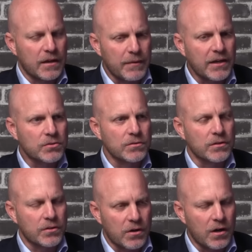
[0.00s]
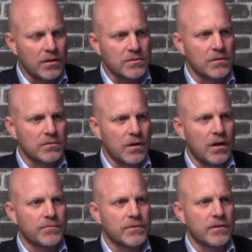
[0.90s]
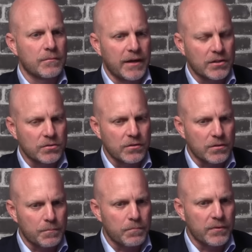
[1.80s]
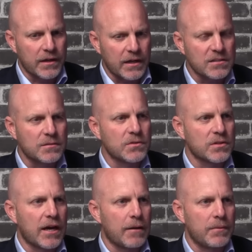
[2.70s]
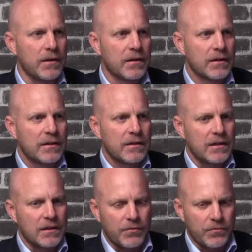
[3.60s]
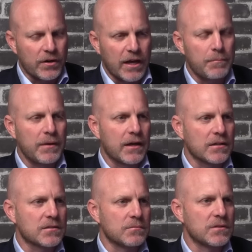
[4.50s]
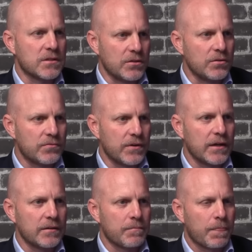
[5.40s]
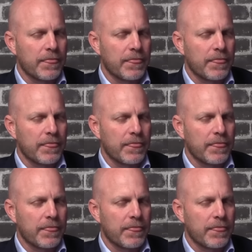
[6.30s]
They make sure that the cars are looked after. They make sure that the customers are happy. And if you've got happy customers, then you're fine.